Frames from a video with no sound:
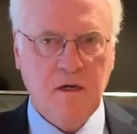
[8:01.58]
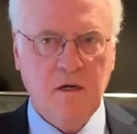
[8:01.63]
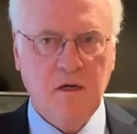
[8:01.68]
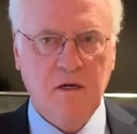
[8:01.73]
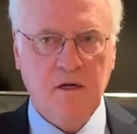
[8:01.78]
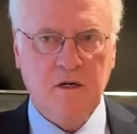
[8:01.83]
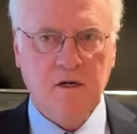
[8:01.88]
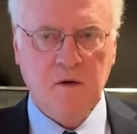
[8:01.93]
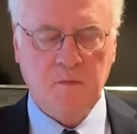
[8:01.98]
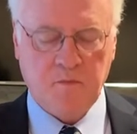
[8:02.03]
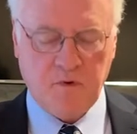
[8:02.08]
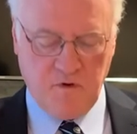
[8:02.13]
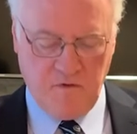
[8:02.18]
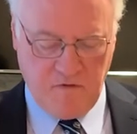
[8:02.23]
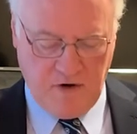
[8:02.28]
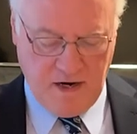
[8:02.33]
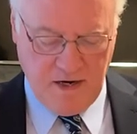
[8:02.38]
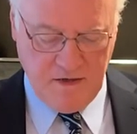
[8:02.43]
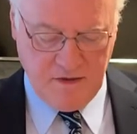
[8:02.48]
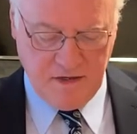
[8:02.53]
to
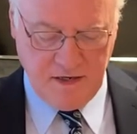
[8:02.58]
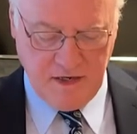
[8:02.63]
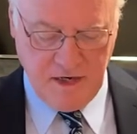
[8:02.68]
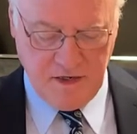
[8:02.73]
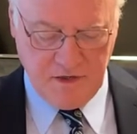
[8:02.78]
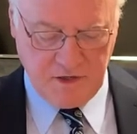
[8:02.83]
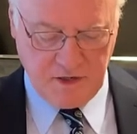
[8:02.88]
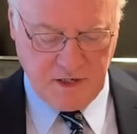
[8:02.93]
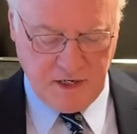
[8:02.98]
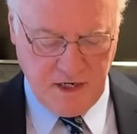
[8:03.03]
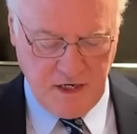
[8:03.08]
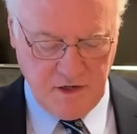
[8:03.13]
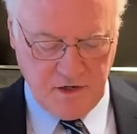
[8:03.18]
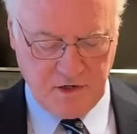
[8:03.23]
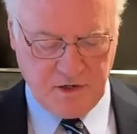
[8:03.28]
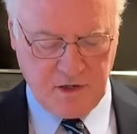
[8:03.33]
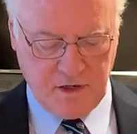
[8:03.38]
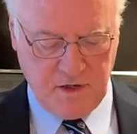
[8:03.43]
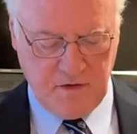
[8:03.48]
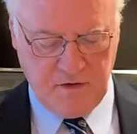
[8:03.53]
provide the
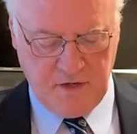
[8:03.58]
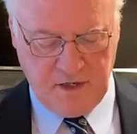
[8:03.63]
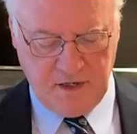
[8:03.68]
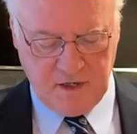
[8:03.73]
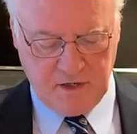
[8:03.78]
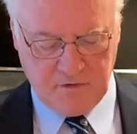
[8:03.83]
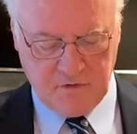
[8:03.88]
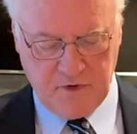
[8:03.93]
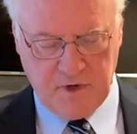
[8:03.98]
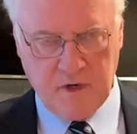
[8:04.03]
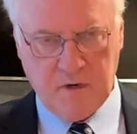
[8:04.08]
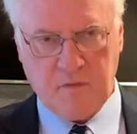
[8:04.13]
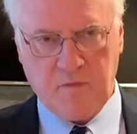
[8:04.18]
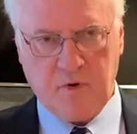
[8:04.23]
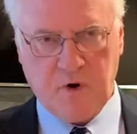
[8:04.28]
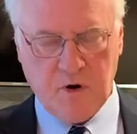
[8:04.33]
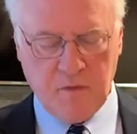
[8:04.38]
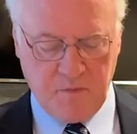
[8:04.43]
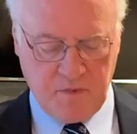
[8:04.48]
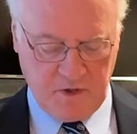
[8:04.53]
education in the history and
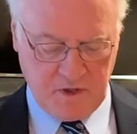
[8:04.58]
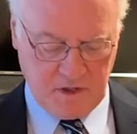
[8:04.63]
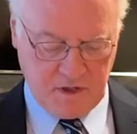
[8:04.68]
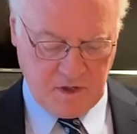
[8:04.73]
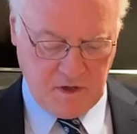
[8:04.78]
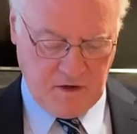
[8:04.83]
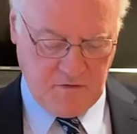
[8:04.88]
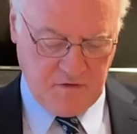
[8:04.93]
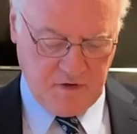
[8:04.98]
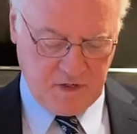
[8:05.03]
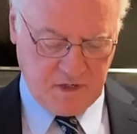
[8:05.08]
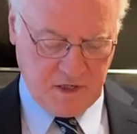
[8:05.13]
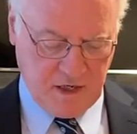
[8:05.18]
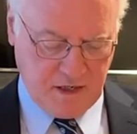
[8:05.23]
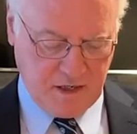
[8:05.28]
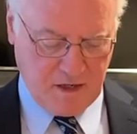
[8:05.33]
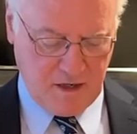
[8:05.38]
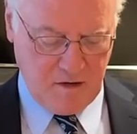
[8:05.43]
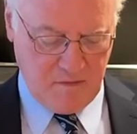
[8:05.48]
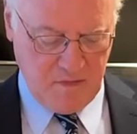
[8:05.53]
purpose of the
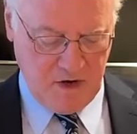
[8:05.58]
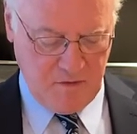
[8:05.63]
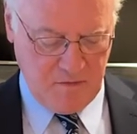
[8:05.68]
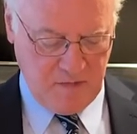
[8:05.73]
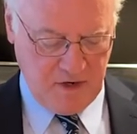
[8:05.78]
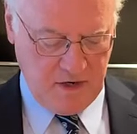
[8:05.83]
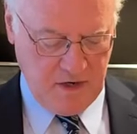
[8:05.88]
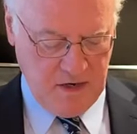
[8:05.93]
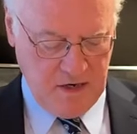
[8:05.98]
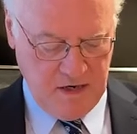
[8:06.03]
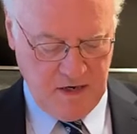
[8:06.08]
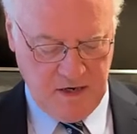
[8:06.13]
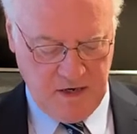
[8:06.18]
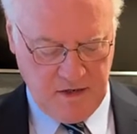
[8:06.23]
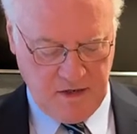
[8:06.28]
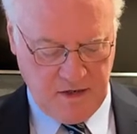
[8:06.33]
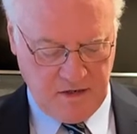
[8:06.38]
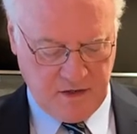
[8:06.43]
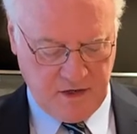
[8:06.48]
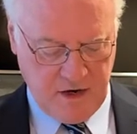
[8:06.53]
Second Amendment
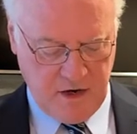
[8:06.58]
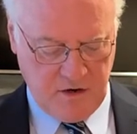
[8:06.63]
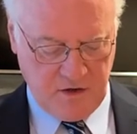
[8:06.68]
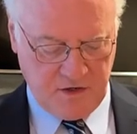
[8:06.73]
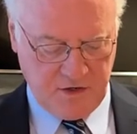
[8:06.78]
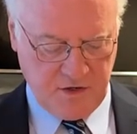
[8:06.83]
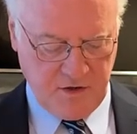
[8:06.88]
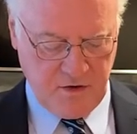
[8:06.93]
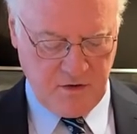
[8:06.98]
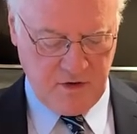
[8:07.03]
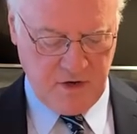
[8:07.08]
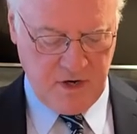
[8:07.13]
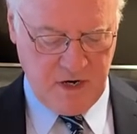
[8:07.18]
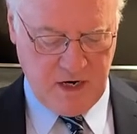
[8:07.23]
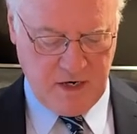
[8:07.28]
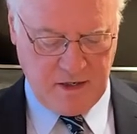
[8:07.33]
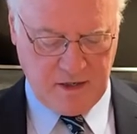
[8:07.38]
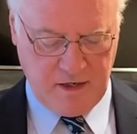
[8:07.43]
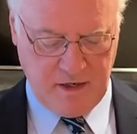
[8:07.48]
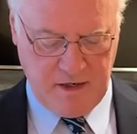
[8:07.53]
that they are surely
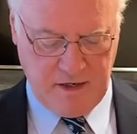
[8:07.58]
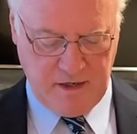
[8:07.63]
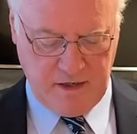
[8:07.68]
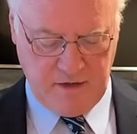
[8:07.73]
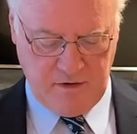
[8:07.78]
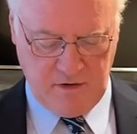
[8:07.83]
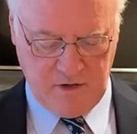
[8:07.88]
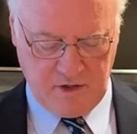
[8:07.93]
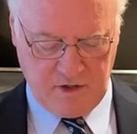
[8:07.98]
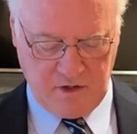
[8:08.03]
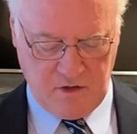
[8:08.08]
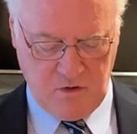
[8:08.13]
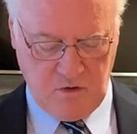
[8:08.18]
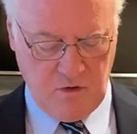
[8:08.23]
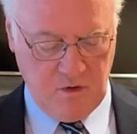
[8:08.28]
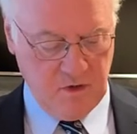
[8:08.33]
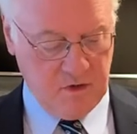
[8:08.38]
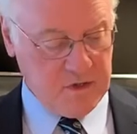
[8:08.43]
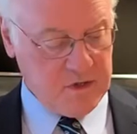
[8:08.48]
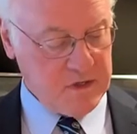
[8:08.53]
not getting in the
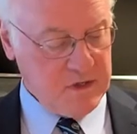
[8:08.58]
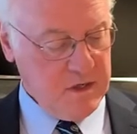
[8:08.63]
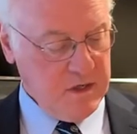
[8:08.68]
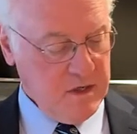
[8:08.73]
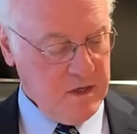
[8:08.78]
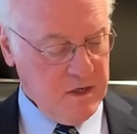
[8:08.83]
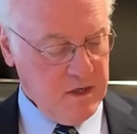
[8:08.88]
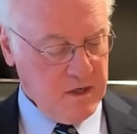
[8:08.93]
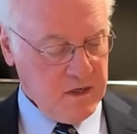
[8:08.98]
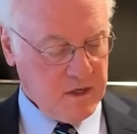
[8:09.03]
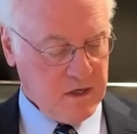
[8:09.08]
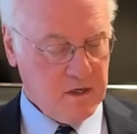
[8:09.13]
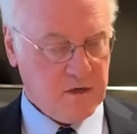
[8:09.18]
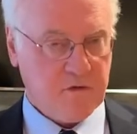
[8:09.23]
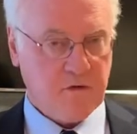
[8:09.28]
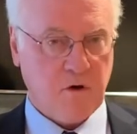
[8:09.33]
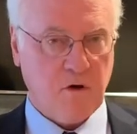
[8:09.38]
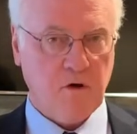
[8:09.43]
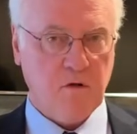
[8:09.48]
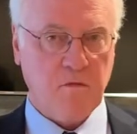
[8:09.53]
schools
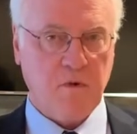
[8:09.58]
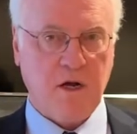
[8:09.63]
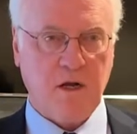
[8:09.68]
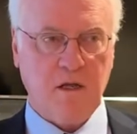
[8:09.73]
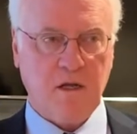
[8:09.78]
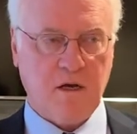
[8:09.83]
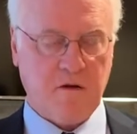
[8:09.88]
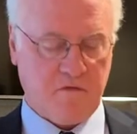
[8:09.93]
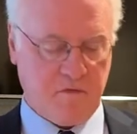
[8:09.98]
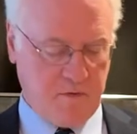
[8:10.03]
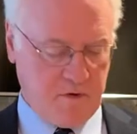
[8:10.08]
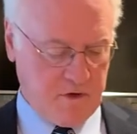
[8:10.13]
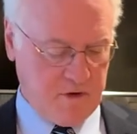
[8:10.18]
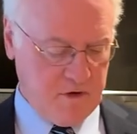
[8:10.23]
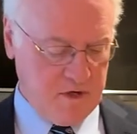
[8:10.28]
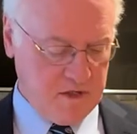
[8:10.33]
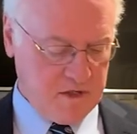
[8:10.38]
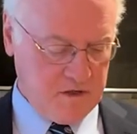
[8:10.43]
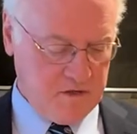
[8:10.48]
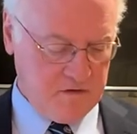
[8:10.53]
controlled by left
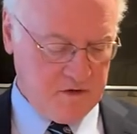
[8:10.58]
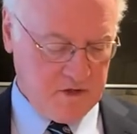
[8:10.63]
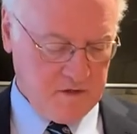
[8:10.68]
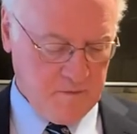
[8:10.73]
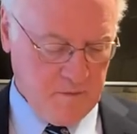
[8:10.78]
progressives.